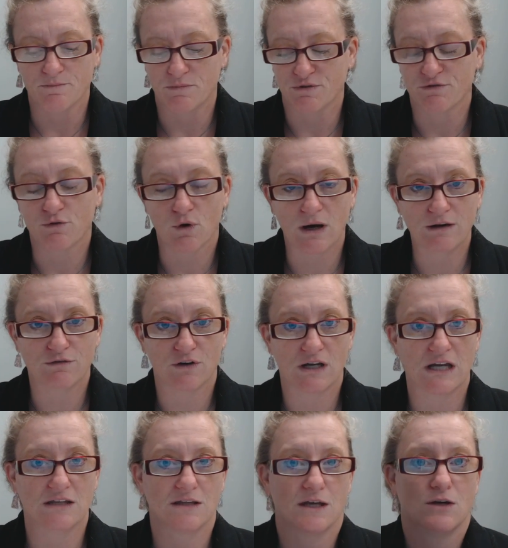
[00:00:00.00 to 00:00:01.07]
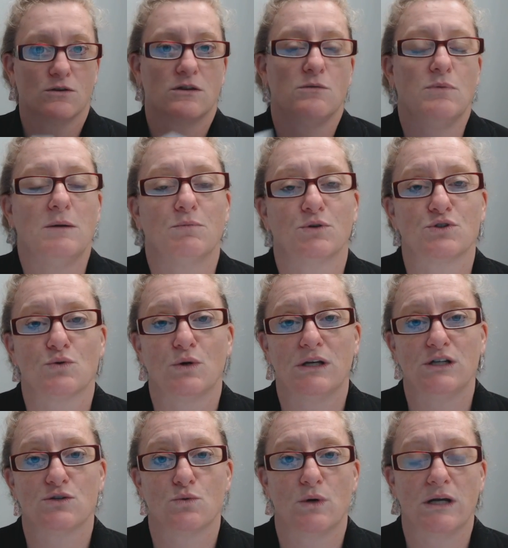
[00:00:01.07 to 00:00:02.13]
before I forget, the Healthy People
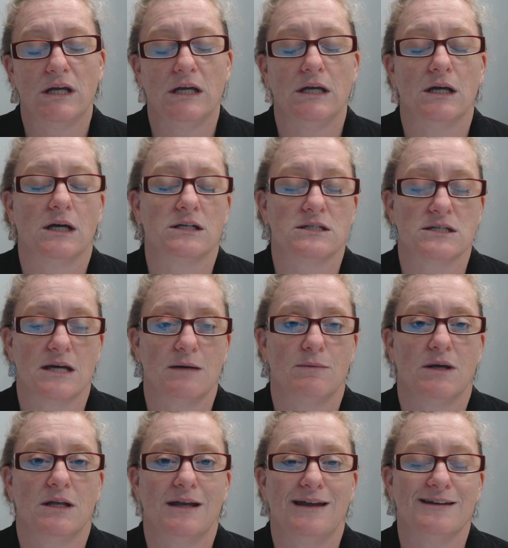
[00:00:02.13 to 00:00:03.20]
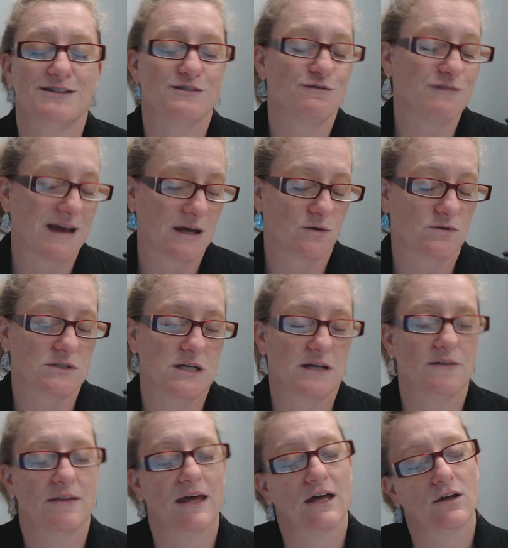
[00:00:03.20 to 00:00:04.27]
2020 assignment is found
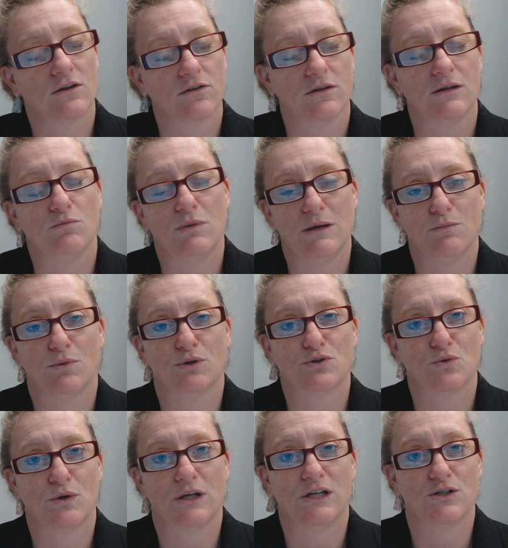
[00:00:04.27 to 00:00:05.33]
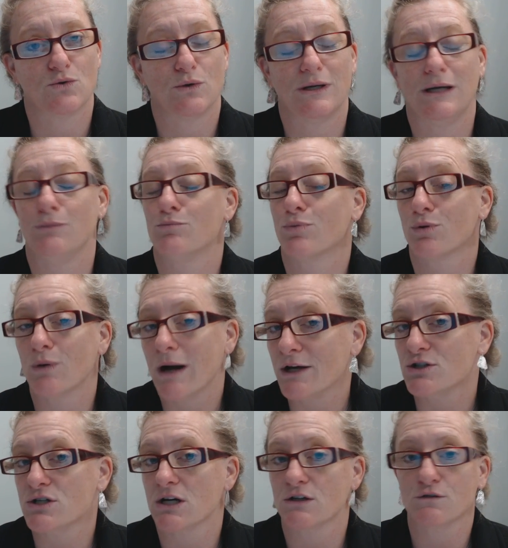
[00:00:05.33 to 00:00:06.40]
in the Healthy People 2020
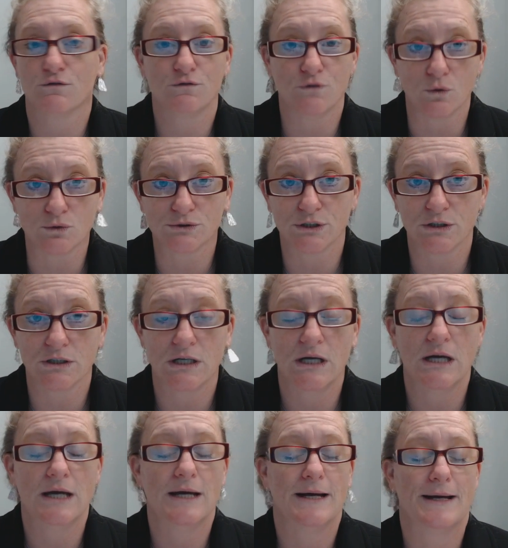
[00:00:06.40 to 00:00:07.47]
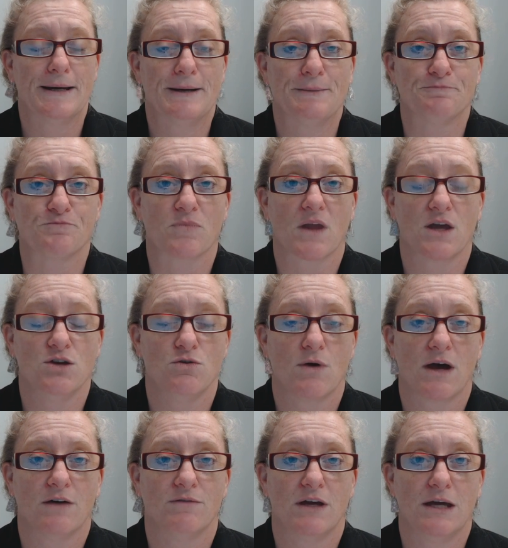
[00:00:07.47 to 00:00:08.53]
project folder. You
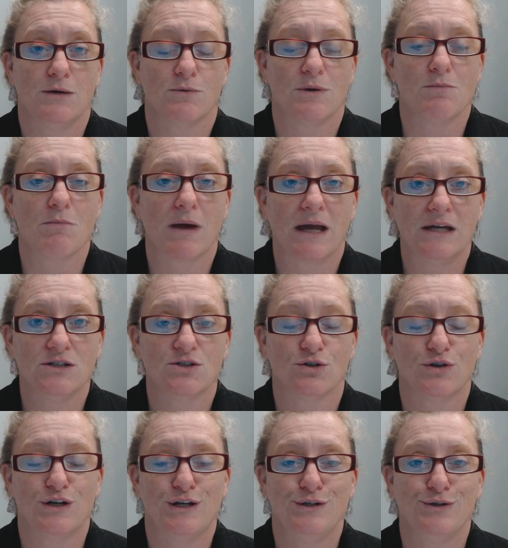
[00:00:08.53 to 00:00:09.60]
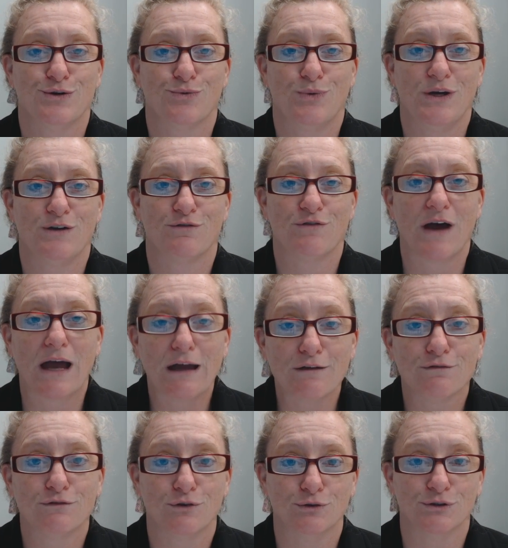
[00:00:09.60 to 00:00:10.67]
have a reminder in your week
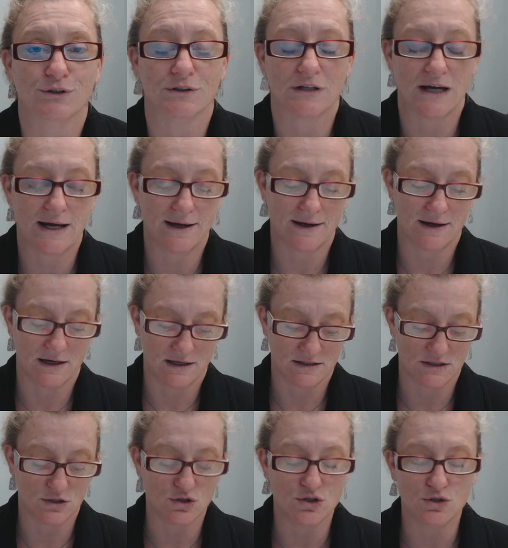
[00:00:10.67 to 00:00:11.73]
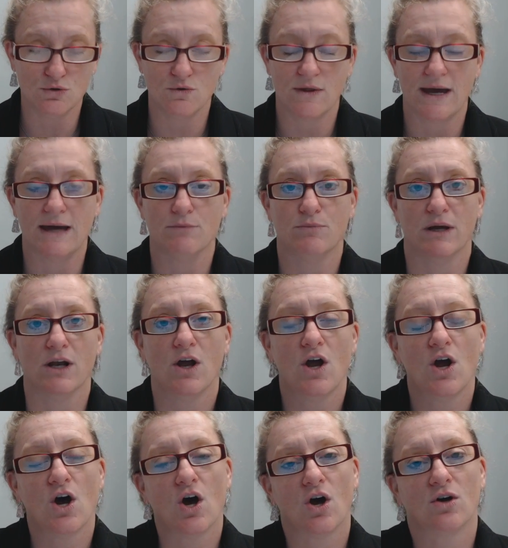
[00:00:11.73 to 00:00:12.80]
5 folder to do that, but
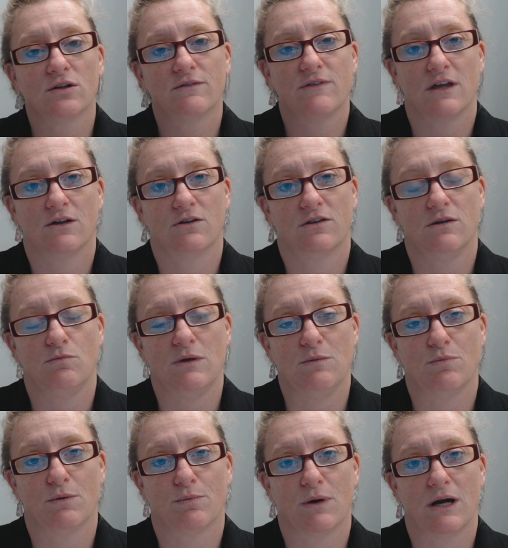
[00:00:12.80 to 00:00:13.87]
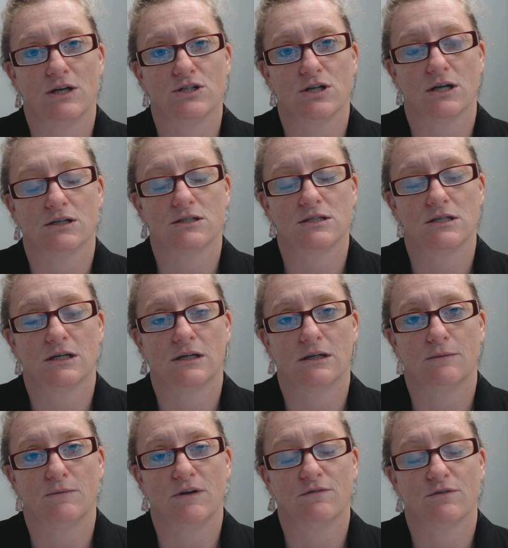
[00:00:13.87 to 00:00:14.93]
all of the Healthy People project
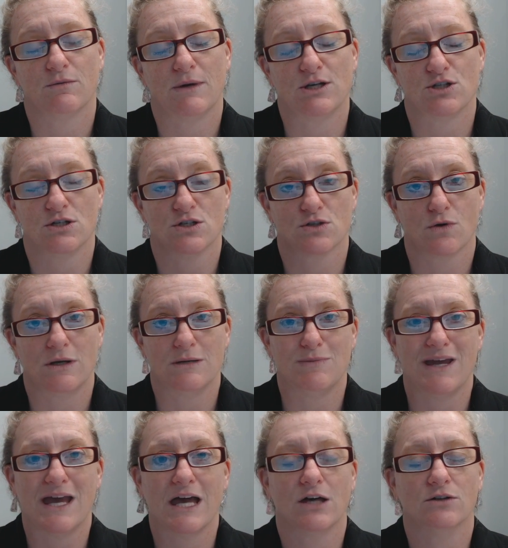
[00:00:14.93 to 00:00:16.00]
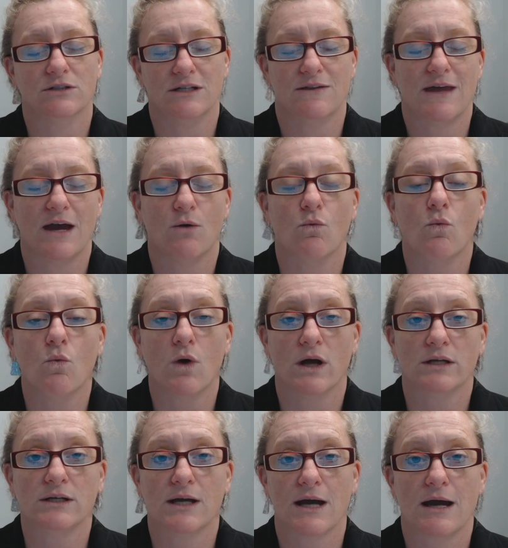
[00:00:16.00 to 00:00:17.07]
information is going to be held in that
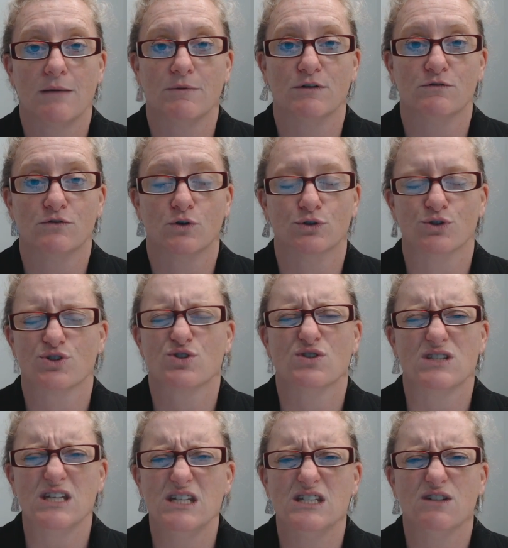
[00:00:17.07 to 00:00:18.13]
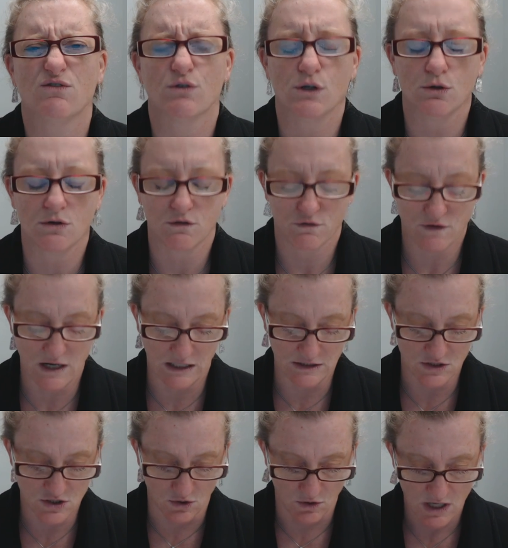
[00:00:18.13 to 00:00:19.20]
one common folder, so it's easy for you to
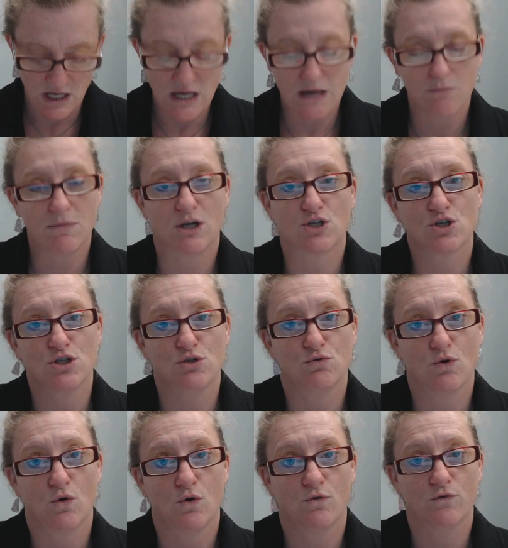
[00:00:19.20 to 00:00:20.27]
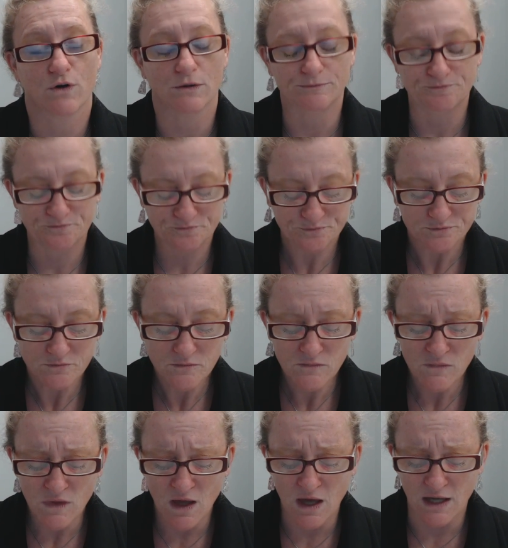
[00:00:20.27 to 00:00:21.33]
find. So make sure you go over
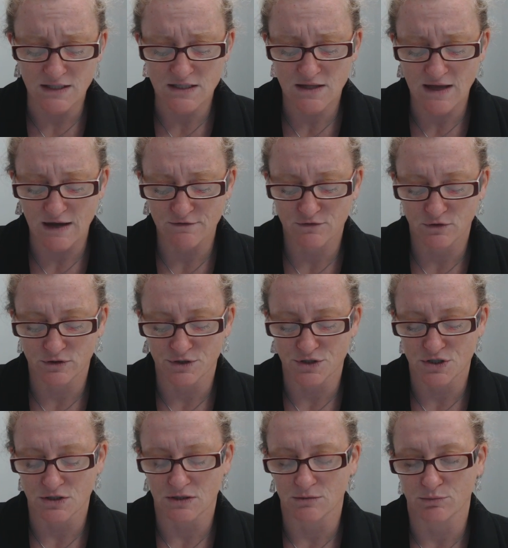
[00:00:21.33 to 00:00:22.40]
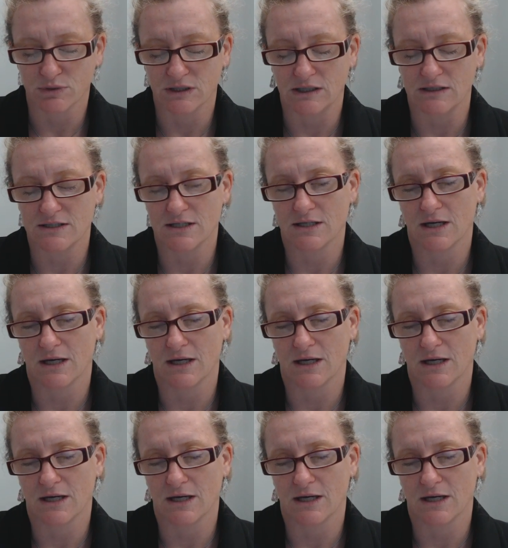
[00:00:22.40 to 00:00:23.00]
to that folder to complete